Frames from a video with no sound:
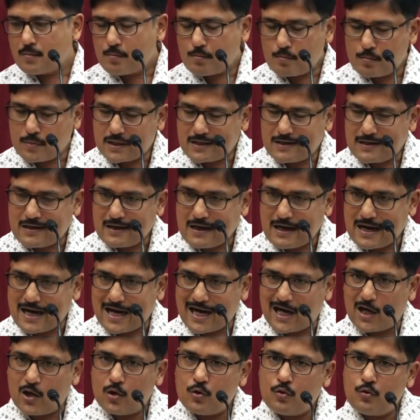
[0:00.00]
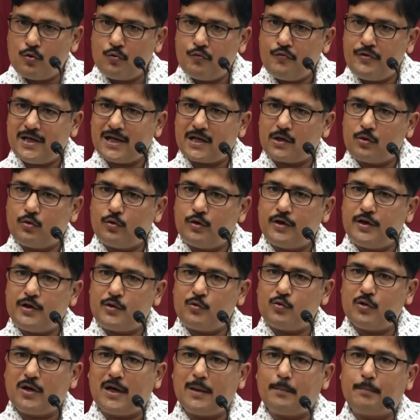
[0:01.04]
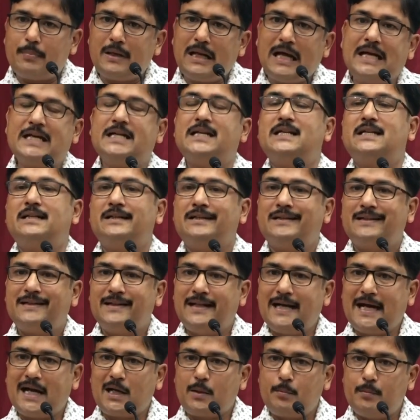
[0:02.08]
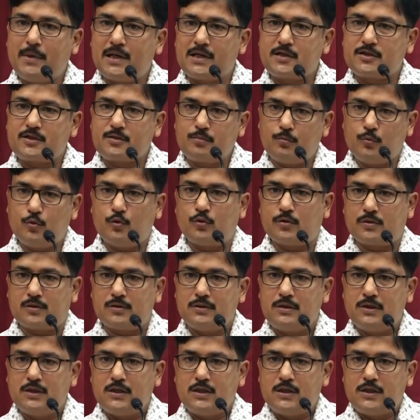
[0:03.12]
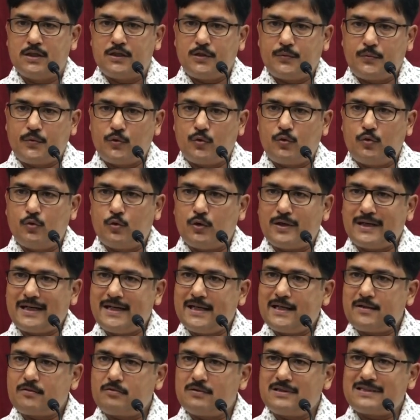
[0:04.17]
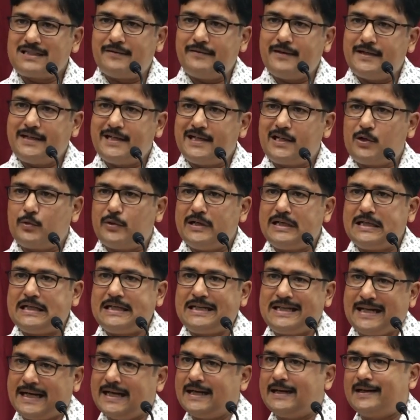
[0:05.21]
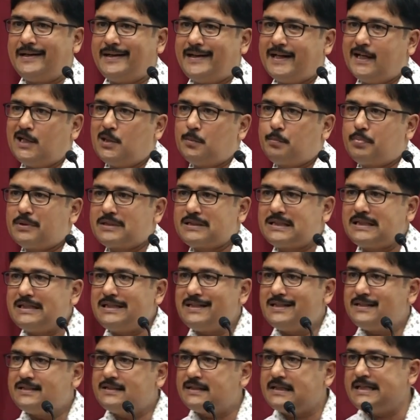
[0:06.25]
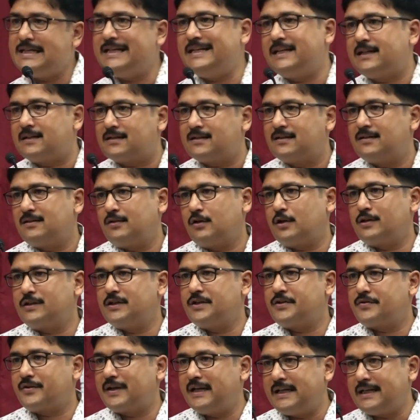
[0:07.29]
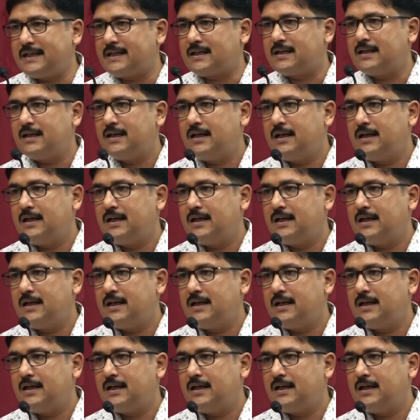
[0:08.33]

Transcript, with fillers: but how we are going to apply, that matters more. So if you go again to the seventy twenty ten, ten percent is reading or the training,